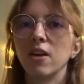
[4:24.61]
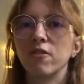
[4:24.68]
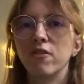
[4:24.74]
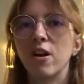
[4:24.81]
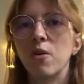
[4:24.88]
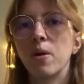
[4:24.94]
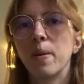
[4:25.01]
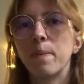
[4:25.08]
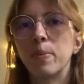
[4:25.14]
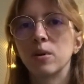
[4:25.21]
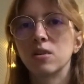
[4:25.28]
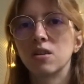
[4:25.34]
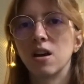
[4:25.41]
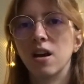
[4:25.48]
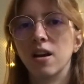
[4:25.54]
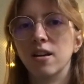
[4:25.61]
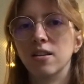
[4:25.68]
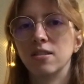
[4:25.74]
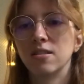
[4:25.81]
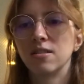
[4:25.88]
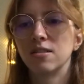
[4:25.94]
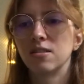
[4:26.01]
very
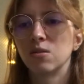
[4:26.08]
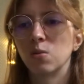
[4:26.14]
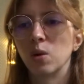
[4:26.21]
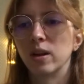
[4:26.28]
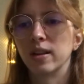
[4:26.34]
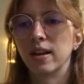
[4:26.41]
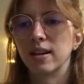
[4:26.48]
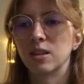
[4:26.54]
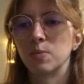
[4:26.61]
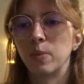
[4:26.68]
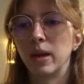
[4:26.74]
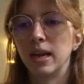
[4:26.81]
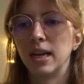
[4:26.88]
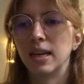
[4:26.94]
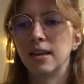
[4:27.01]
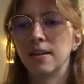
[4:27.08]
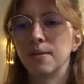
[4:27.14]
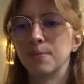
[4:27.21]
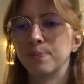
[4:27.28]
important what has been